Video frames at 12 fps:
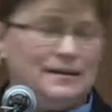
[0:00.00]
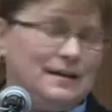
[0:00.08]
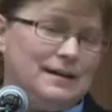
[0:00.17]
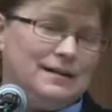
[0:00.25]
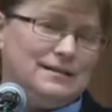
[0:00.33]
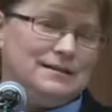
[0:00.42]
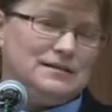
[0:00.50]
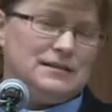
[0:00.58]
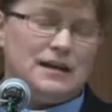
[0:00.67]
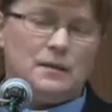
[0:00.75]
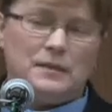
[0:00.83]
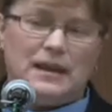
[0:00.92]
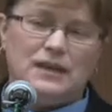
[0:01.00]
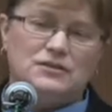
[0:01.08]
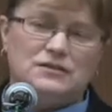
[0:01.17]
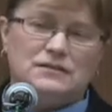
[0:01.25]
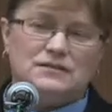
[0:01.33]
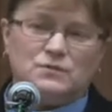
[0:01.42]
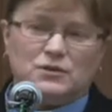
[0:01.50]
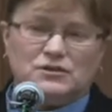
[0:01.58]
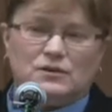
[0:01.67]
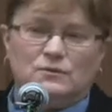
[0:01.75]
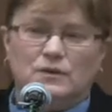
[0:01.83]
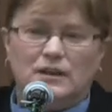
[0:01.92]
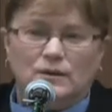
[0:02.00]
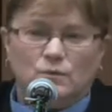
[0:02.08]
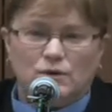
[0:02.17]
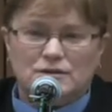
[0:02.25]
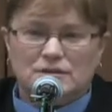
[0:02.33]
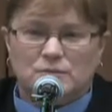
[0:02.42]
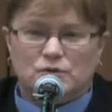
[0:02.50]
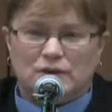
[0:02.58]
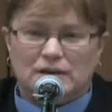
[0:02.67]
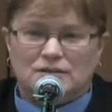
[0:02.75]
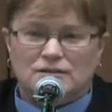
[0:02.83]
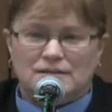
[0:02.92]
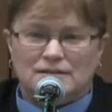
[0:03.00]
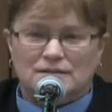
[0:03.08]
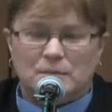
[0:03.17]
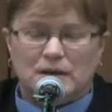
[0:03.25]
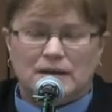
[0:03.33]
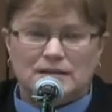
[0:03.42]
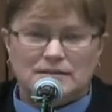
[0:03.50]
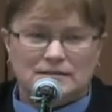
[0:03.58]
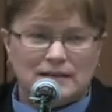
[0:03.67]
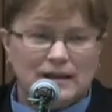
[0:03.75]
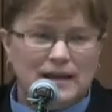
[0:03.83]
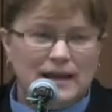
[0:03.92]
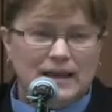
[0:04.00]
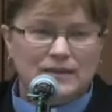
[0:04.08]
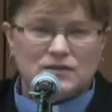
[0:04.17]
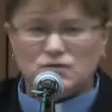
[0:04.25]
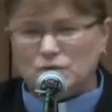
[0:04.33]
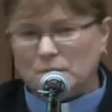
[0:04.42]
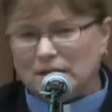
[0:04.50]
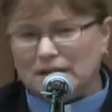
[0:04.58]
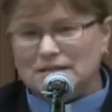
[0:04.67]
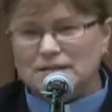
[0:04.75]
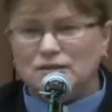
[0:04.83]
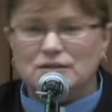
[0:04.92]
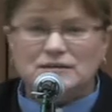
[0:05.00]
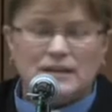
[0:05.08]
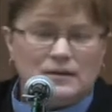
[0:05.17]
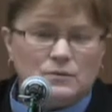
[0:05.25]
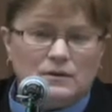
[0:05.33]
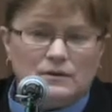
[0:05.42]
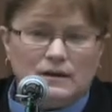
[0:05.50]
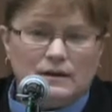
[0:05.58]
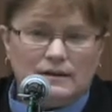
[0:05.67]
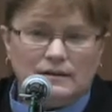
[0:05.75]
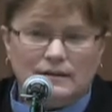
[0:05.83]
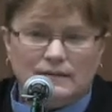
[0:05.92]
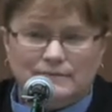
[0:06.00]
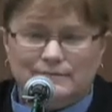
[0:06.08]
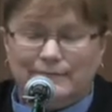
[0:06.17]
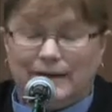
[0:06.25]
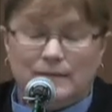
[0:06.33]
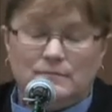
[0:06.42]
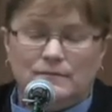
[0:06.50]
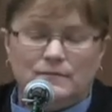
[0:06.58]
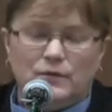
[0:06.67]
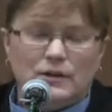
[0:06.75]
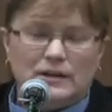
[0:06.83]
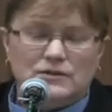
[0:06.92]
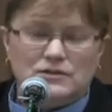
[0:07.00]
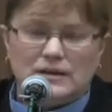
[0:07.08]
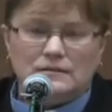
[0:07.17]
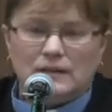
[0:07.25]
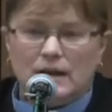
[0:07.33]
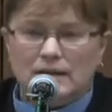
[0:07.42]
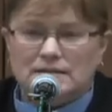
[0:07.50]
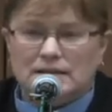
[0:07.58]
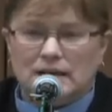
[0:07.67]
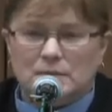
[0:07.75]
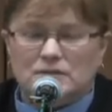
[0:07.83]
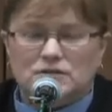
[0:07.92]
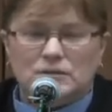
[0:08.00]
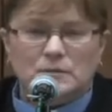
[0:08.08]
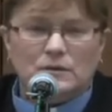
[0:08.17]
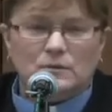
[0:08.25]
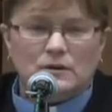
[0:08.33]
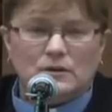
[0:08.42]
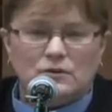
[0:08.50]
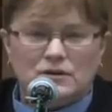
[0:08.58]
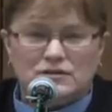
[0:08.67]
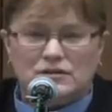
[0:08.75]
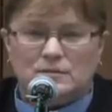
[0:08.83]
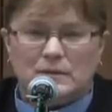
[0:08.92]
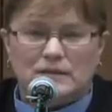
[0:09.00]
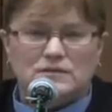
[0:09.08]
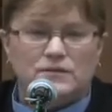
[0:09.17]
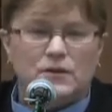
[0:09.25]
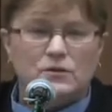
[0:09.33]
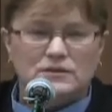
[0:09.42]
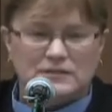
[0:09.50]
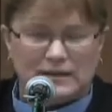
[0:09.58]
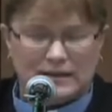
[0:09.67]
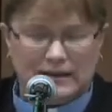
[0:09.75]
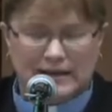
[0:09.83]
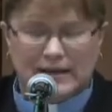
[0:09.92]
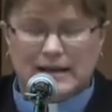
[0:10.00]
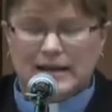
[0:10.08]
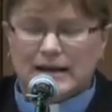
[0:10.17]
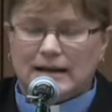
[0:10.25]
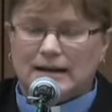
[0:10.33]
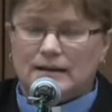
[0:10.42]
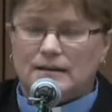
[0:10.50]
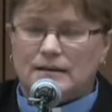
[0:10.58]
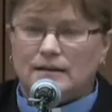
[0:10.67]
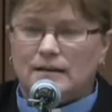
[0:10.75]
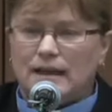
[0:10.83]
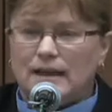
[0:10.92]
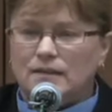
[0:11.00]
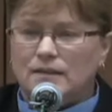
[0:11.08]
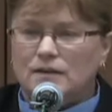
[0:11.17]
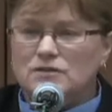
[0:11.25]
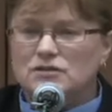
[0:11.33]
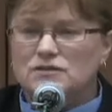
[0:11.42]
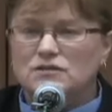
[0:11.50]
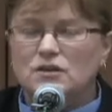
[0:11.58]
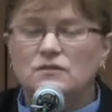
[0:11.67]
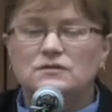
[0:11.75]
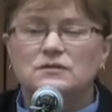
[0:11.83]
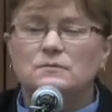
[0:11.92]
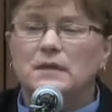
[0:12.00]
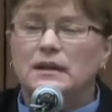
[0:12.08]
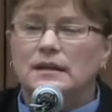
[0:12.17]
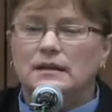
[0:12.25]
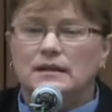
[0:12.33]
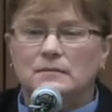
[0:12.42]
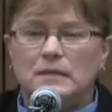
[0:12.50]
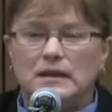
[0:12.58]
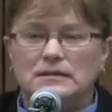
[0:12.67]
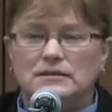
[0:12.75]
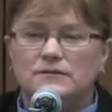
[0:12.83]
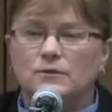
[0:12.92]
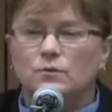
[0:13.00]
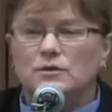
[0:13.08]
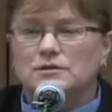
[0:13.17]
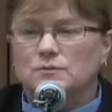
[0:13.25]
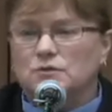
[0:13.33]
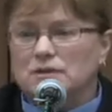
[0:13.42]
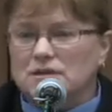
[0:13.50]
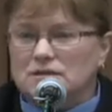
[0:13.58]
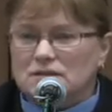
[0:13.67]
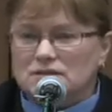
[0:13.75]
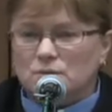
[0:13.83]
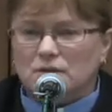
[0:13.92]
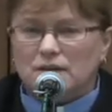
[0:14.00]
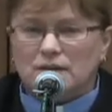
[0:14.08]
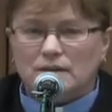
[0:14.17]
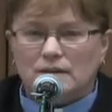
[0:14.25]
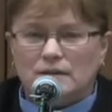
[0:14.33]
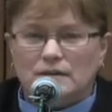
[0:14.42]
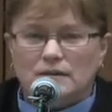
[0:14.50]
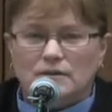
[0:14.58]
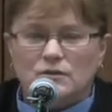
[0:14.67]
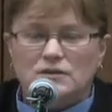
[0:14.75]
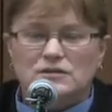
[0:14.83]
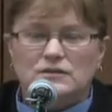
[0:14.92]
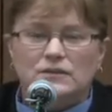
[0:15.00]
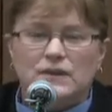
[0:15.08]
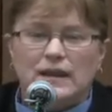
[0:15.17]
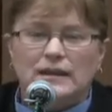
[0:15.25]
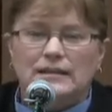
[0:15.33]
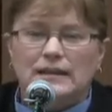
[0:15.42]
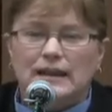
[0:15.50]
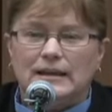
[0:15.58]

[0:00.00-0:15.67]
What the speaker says: denominations which are really worship traditions, because in this room, at least, it looks like I'm really generalizing. I'm assuming we're Christian-based folks, and there's just so many different worship traditions within the Christian faith,